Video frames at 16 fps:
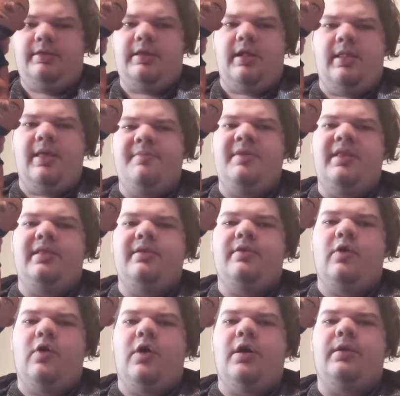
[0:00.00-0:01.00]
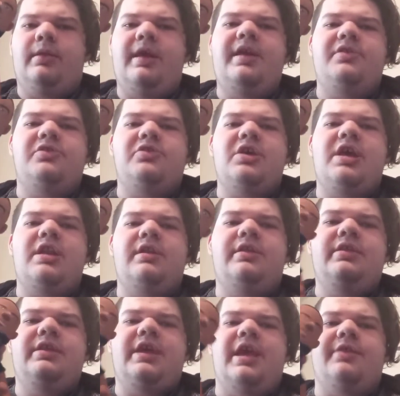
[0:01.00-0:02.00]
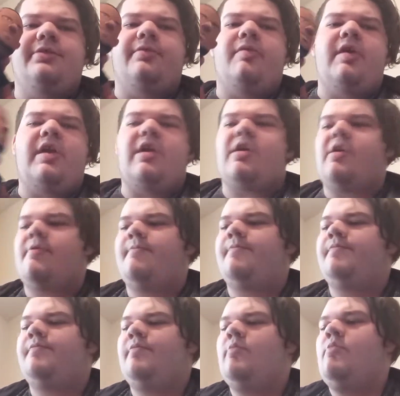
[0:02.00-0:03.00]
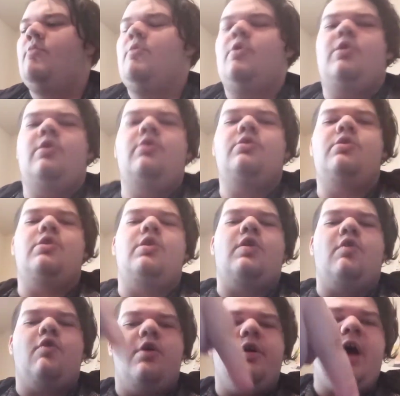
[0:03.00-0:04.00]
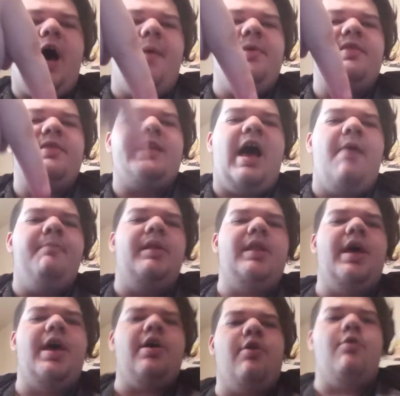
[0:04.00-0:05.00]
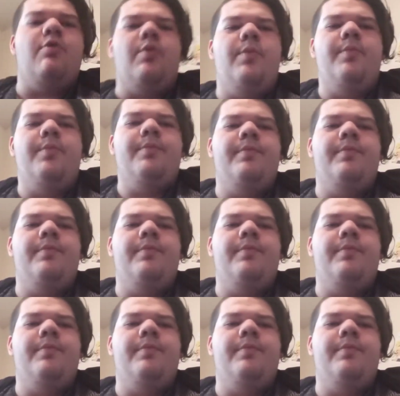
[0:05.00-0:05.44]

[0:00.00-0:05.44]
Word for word: the Limit or Legion Keith Lee? Your comments down below.